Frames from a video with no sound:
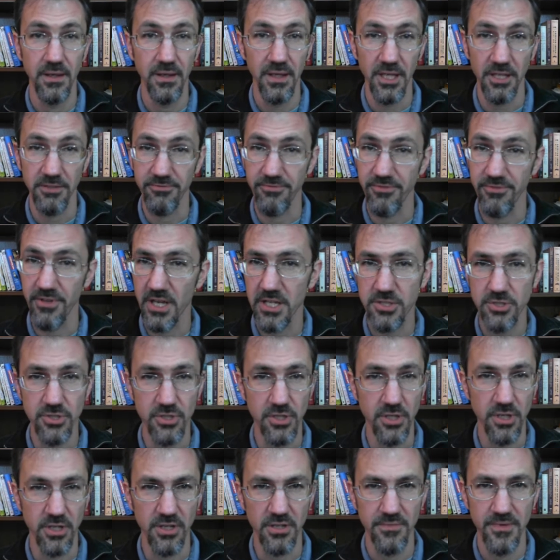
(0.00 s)

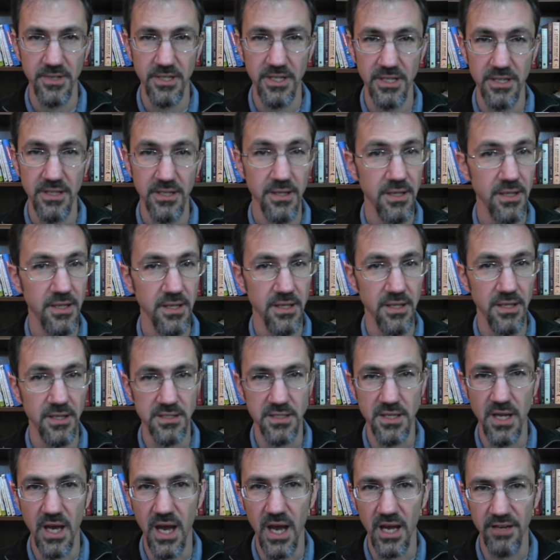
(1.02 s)
Adventure is
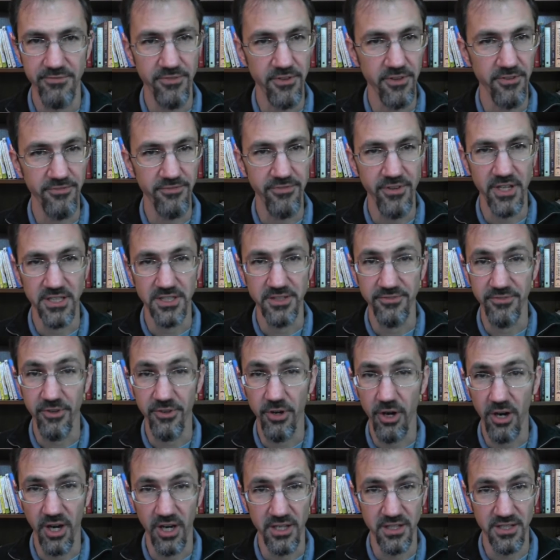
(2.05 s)
not for the faint of
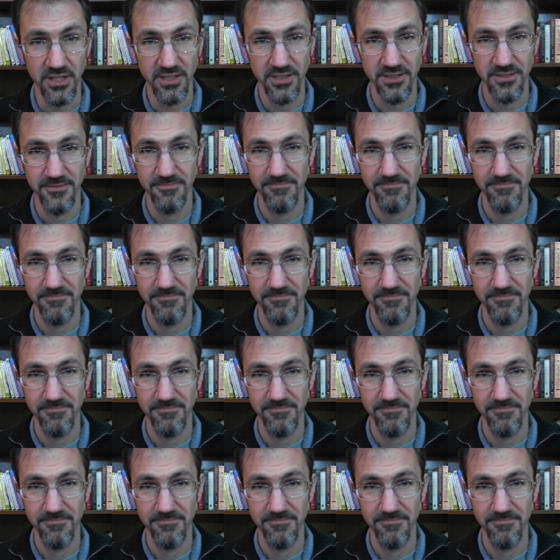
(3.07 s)
heart.